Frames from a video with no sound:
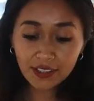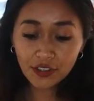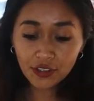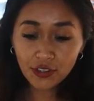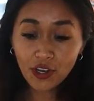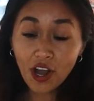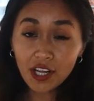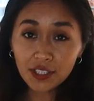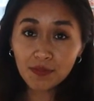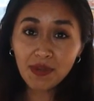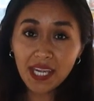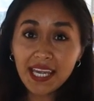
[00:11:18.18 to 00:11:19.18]
is going to
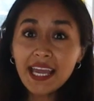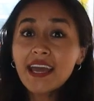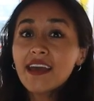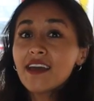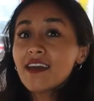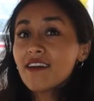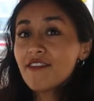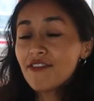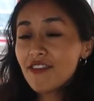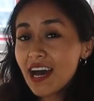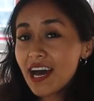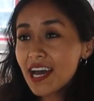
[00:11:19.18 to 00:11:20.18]
cost me
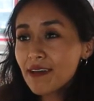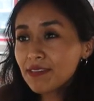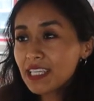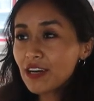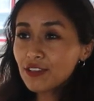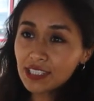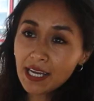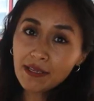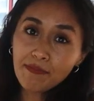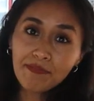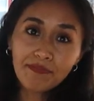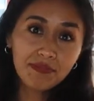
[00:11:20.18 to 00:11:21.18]

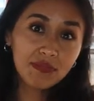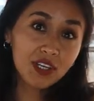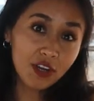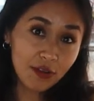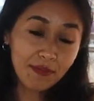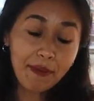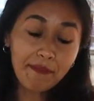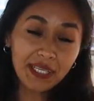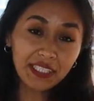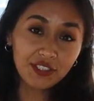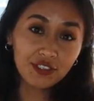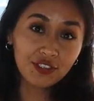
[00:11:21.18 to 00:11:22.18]
5,000 Colombian
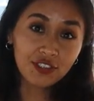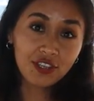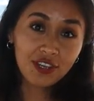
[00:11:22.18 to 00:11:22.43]
pesos,